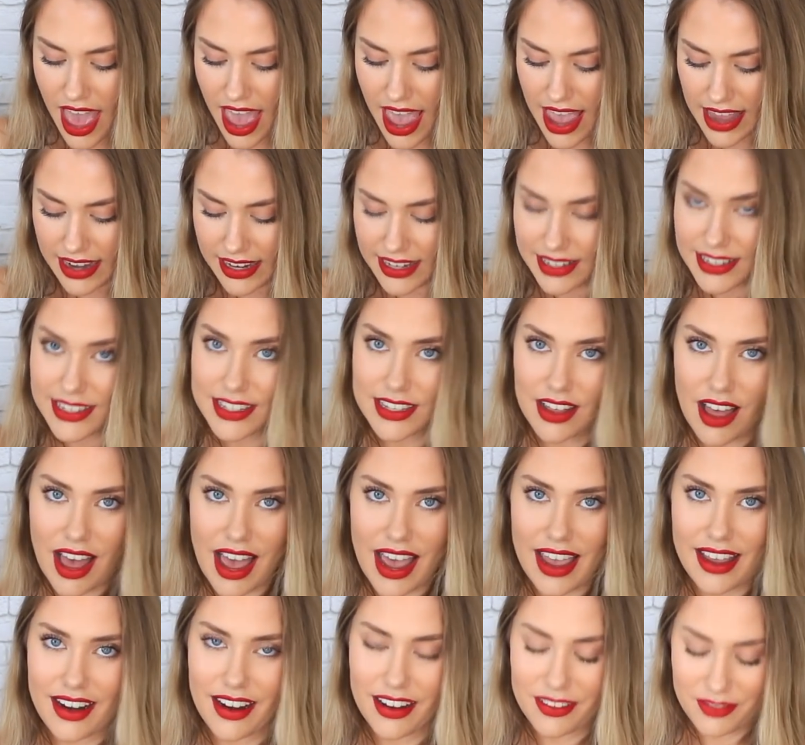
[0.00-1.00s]
And
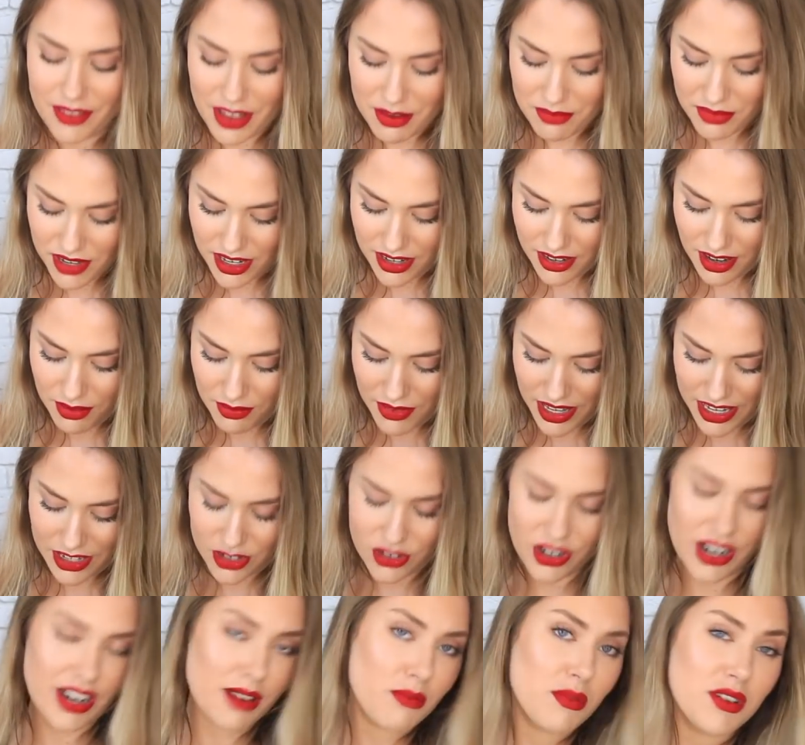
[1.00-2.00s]
inside, I'm
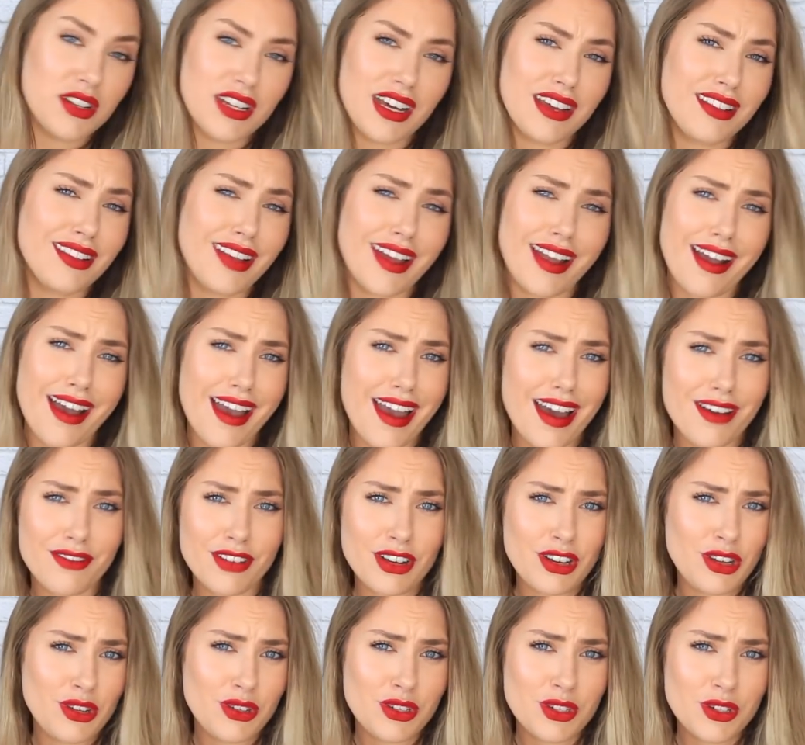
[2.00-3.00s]
like trying to pretend like I
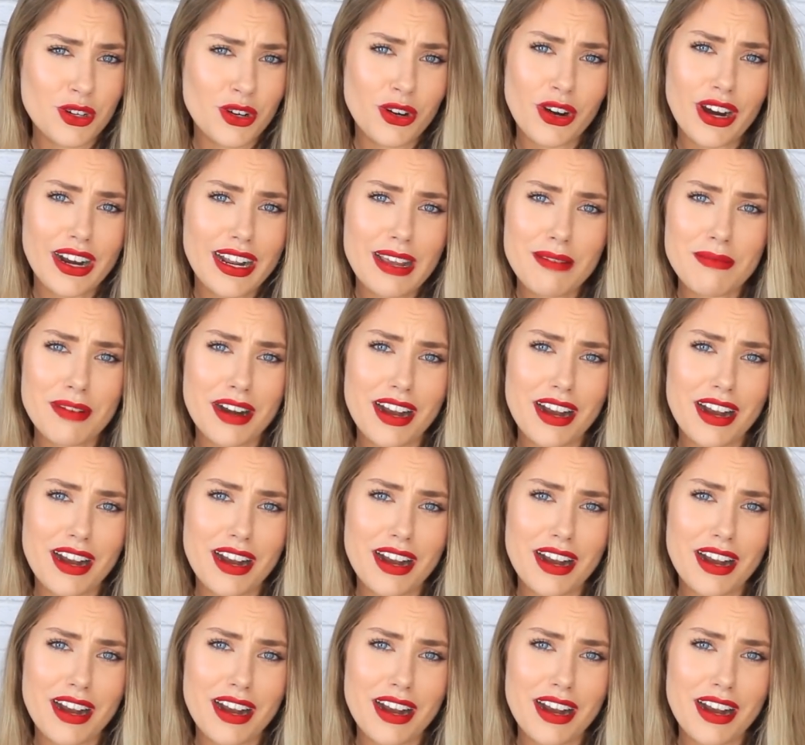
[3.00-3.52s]
haven't used it already,